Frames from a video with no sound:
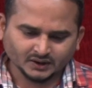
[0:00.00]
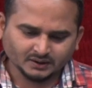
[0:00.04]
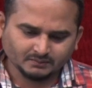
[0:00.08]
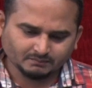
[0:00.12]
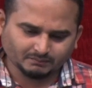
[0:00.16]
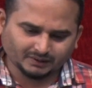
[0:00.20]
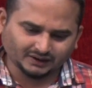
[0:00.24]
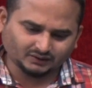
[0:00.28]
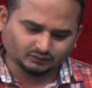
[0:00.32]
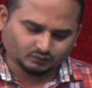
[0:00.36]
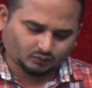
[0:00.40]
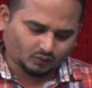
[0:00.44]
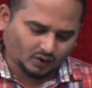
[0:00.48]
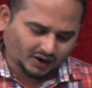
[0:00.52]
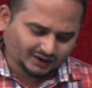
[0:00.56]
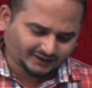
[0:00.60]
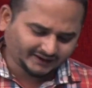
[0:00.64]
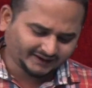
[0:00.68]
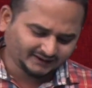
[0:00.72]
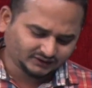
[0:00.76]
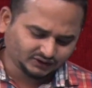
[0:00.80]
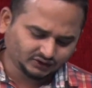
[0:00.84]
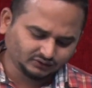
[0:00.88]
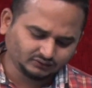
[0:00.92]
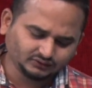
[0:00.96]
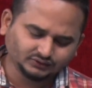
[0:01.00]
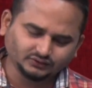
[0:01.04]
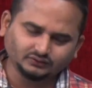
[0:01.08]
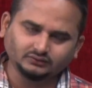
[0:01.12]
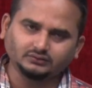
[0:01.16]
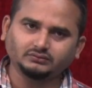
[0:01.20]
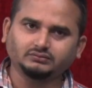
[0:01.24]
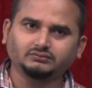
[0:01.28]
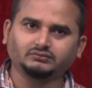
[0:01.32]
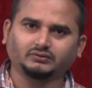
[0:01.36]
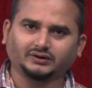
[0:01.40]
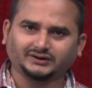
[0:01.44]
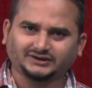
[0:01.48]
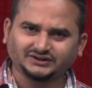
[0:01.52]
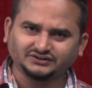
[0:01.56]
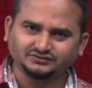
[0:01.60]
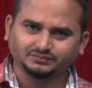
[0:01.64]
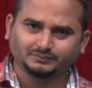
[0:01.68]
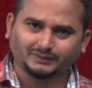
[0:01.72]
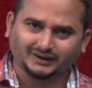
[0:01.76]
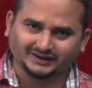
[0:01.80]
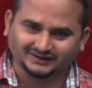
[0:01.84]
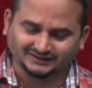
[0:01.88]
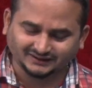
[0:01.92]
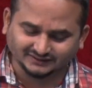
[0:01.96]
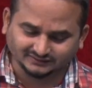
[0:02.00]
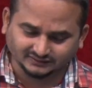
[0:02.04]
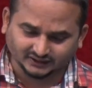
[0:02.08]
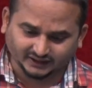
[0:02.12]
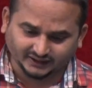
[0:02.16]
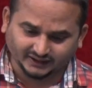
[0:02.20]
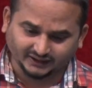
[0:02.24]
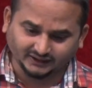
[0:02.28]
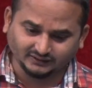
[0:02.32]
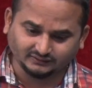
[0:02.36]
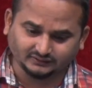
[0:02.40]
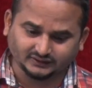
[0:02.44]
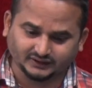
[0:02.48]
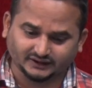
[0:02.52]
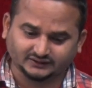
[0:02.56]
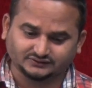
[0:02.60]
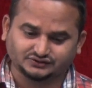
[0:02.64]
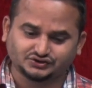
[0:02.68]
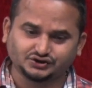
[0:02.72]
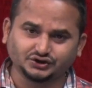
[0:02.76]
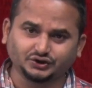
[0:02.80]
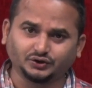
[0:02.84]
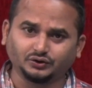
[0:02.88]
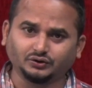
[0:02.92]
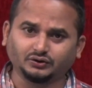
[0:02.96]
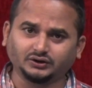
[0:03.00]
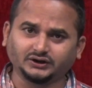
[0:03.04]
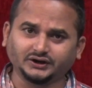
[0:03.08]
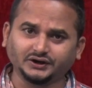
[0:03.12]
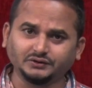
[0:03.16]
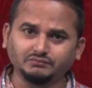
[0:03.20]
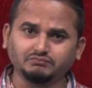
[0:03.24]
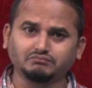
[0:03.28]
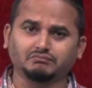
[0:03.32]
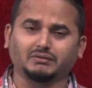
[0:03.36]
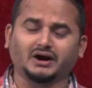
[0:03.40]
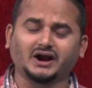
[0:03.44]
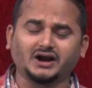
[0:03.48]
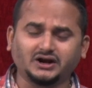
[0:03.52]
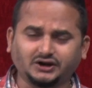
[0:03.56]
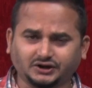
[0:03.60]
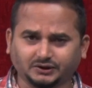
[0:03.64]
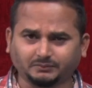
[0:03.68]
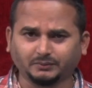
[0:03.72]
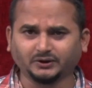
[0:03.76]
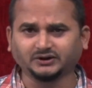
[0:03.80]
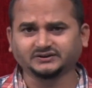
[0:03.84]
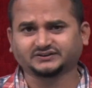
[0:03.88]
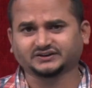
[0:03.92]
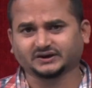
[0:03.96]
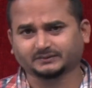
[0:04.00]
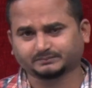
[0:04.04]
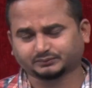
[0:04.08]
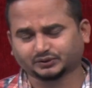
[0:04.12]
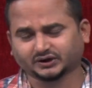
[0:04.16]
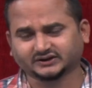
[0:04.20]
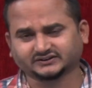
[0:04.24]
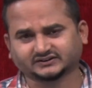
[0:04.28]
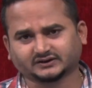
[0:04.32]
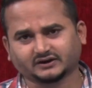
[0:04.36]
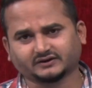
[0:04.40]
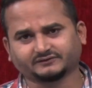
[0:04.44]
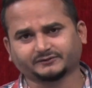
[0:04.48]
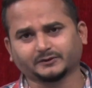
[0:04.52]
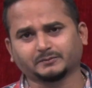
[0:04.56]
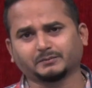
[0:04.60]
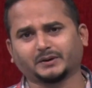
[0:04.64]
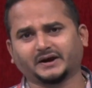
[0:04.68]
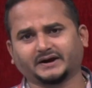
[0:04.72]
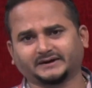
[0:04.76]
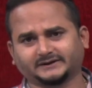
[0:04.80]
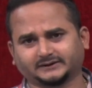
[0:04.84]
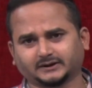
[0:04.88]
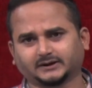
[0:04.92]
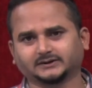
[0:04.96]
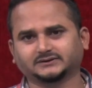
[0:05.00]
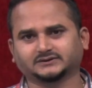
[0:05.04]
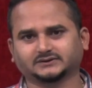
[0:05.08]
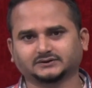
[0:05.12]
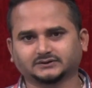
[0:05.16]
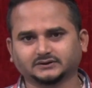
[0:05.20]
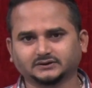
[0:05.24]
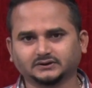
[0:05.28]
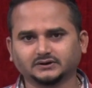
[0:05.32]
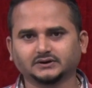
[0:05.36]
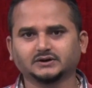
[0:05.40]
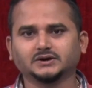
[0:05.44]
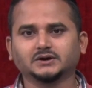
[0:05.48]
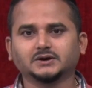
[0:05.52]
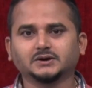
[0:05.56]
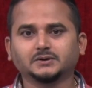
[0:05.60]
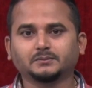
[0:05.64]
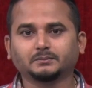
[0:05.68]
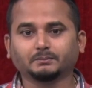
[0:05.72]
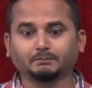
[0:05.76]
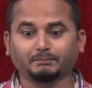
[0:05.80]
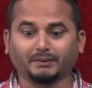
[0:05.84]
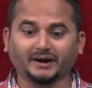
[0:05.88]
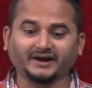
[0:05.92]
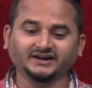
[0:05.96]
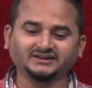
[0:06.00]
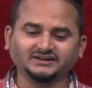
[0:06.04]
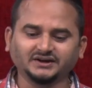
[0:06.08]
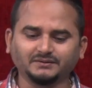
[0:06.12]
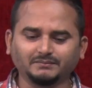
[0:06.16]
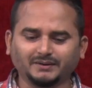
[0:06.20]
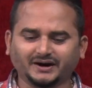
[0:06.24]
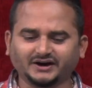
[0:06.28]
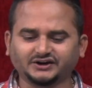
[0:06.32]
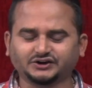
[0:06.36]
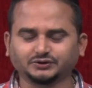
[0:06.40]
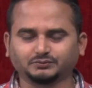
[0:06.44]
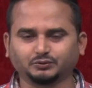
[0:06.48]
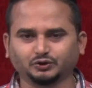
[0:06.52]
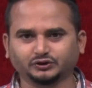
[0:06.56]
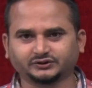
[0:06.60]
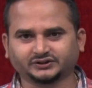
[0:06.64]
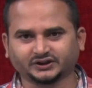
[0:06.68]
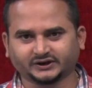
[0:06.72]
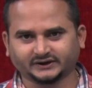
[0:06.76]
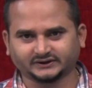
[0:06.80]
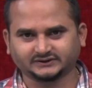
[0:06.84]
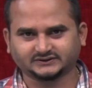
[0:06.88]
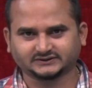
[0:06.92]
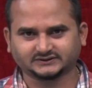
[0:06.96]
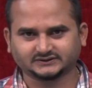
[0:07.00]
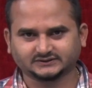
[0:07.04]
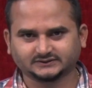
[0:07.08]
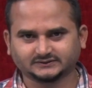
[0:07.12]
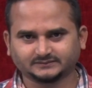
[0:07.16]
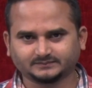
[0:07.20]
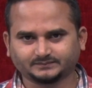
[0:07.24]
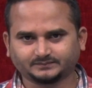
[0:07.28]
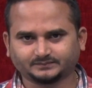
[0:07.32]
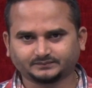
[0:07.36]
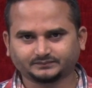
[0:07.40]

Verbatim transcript: But what I tell you, what is multi-threading? Executing multiple subtasks of a main task by the multiple threads.